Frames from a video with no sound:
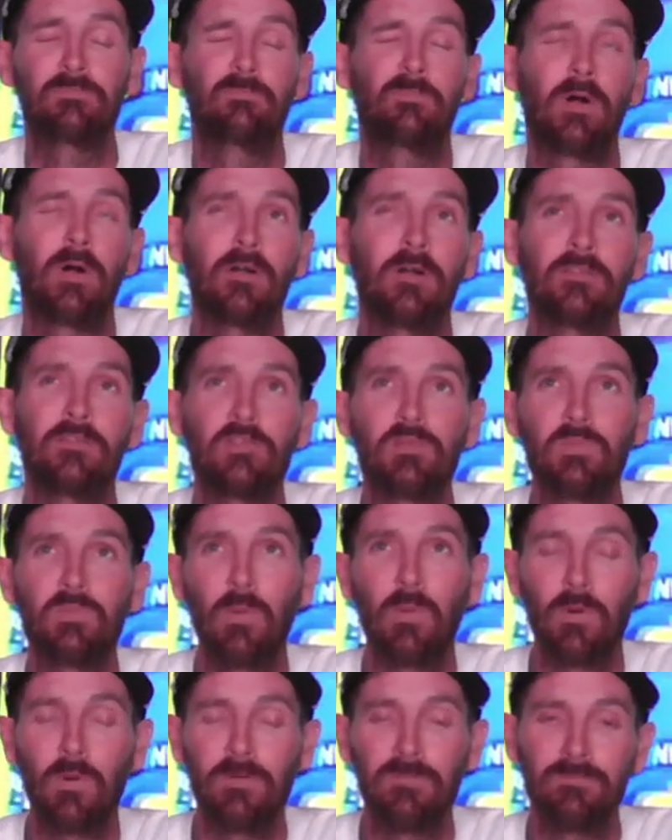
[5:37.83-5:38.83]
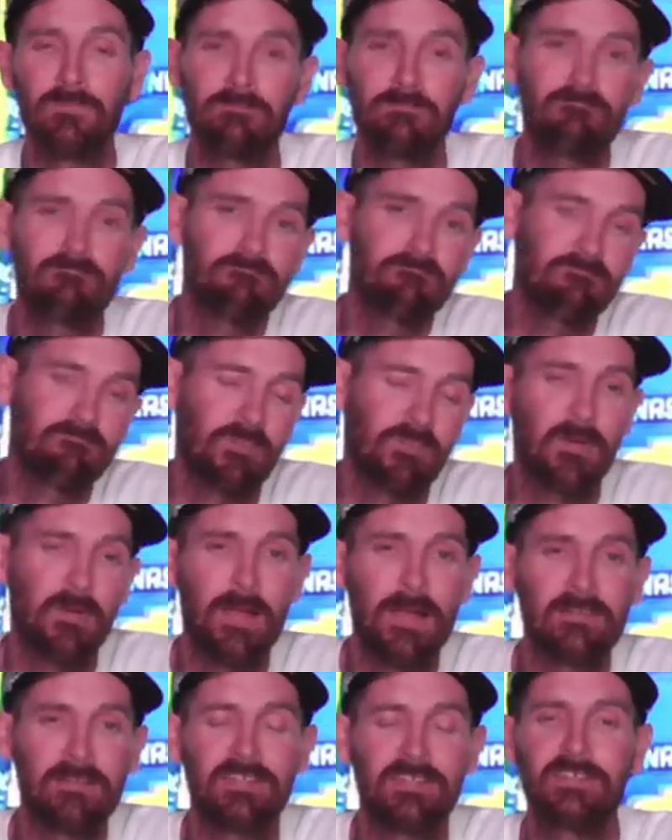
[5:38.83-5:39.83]
part of the sport for
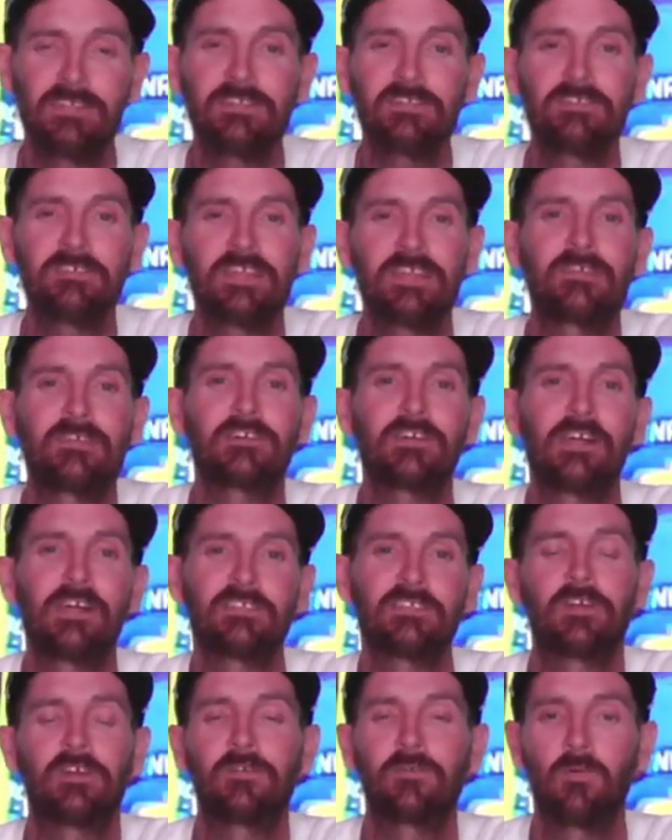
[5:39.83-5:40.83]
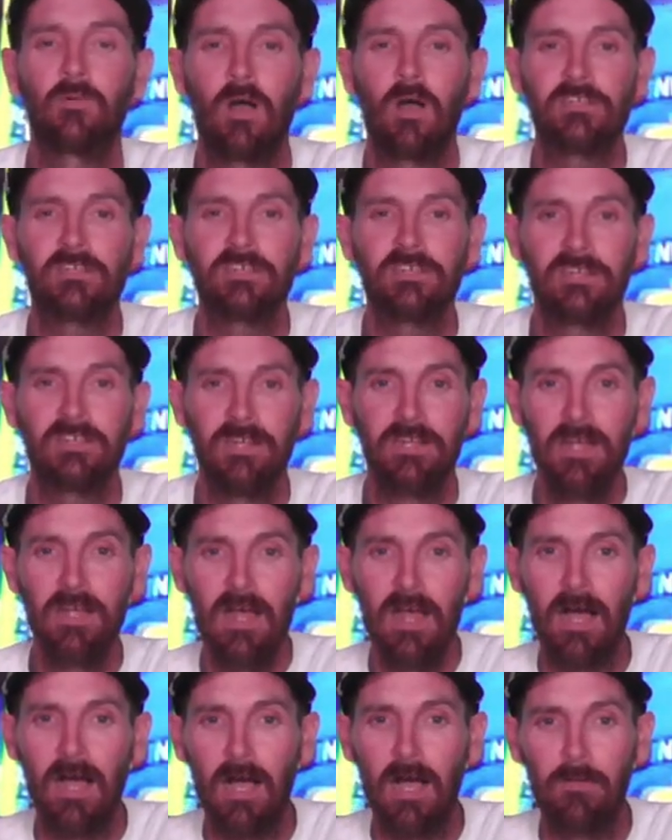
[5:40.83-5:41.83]
about 10 years after I started watching it.
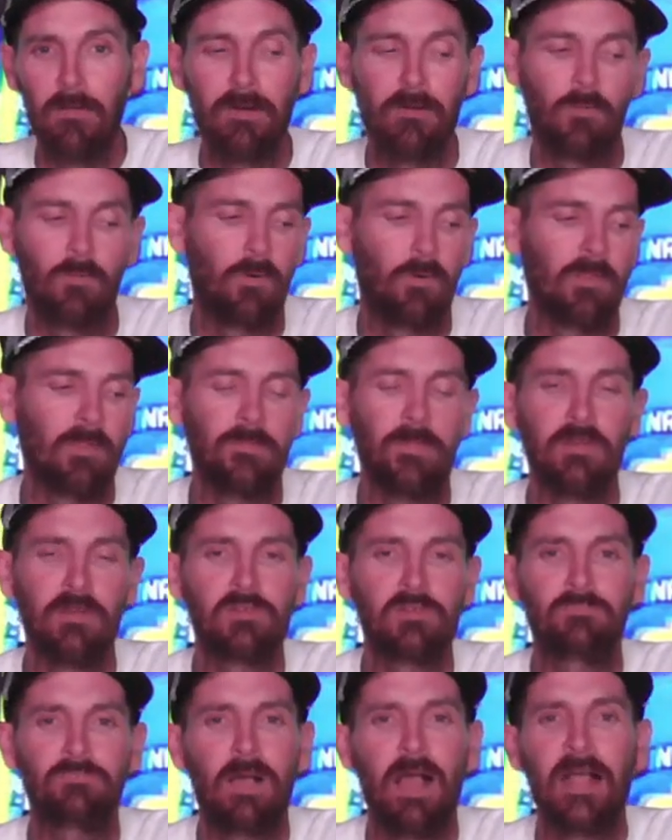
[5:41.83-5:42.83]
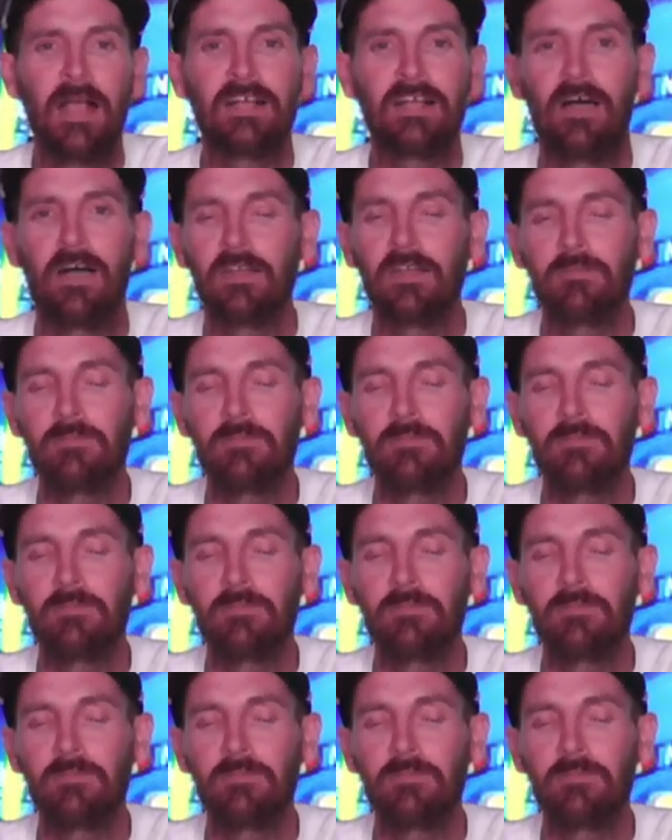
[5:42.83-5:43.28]
But one of the most iconic,